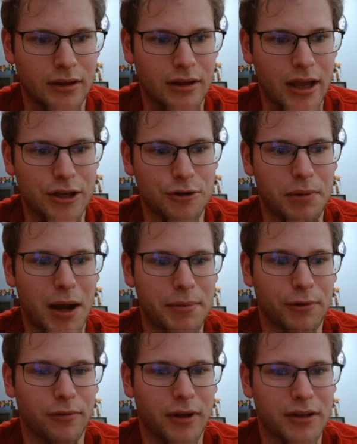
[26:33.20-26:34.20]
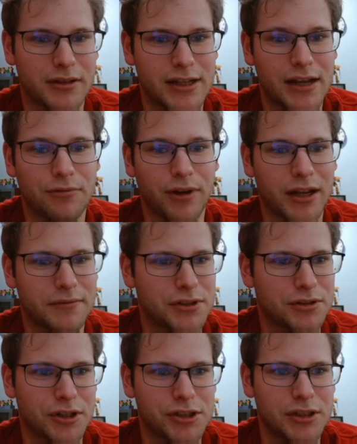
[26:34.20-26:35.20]
And you pop a dead Ring of
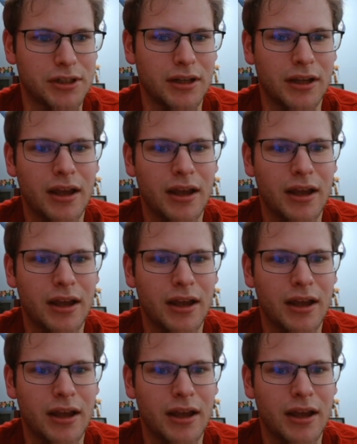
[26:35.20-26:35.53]
Destruction.